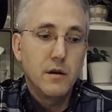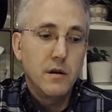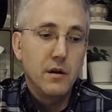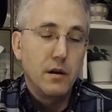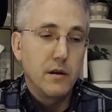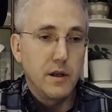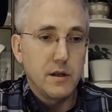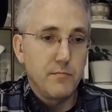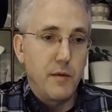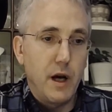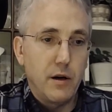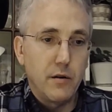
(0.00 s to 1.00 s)
This
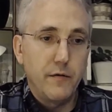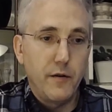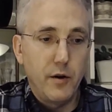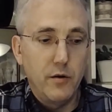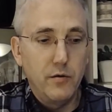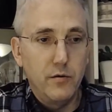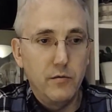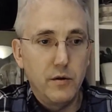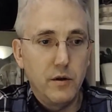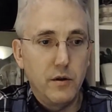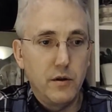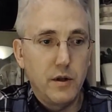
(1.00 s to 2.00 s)
microphone
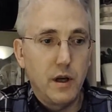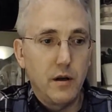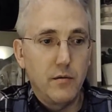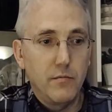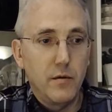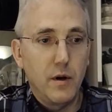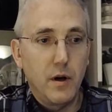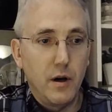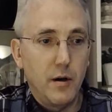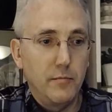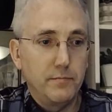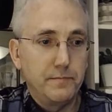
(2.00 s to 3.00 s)
that
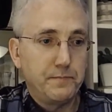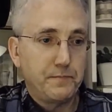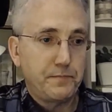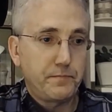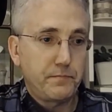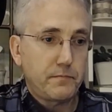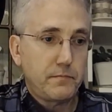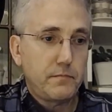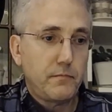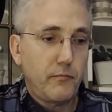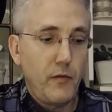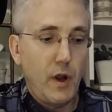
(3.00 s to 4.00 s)

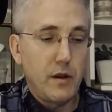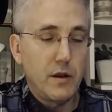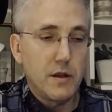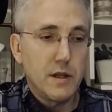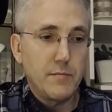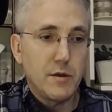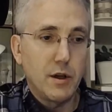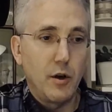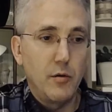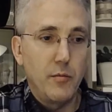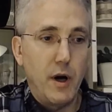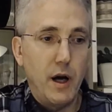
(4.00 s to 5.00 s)
the Samson
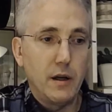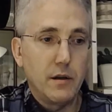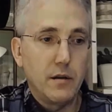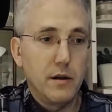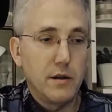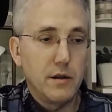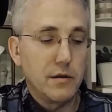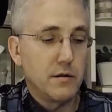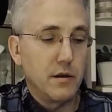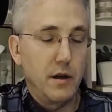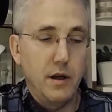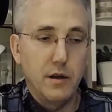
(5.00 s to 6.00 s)
GoMic
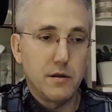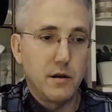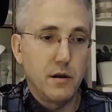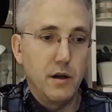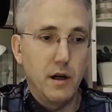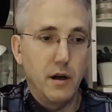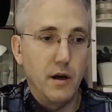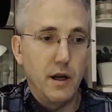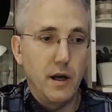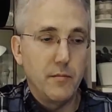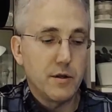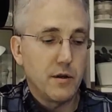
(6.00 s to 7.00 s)
is on
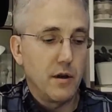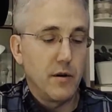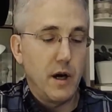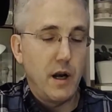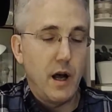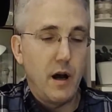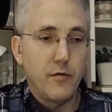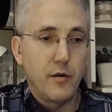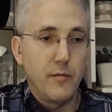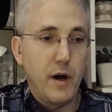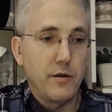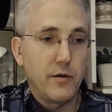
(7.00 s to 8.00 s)
Amazon right now for
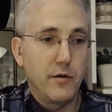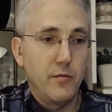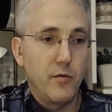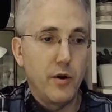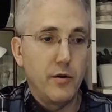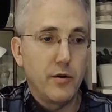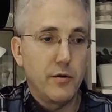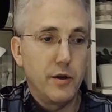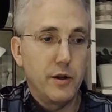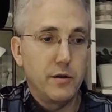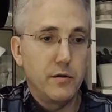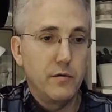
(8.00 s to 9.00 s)
about $31 or
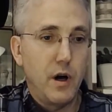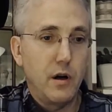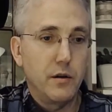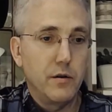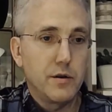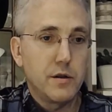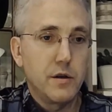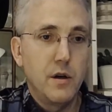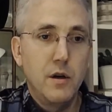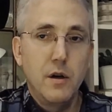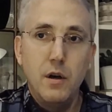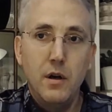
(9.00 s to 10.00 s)
$32.
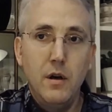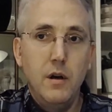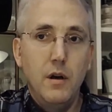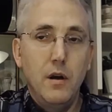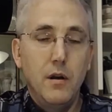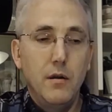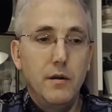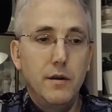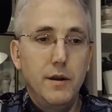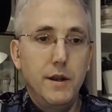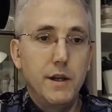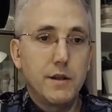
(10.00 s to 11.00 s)

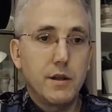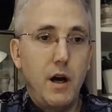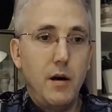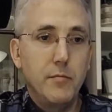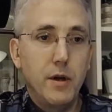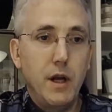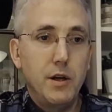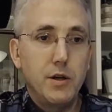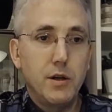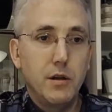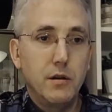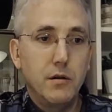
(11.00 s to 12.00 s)
This
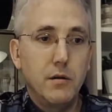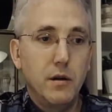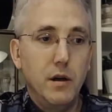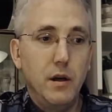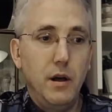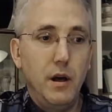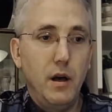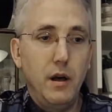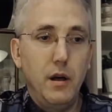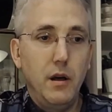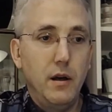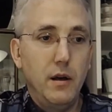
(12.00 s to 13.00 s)
combination
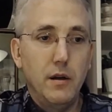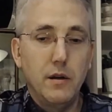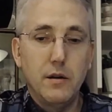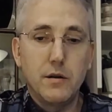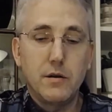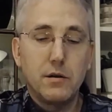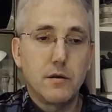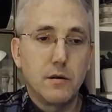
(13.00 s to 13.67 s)
is,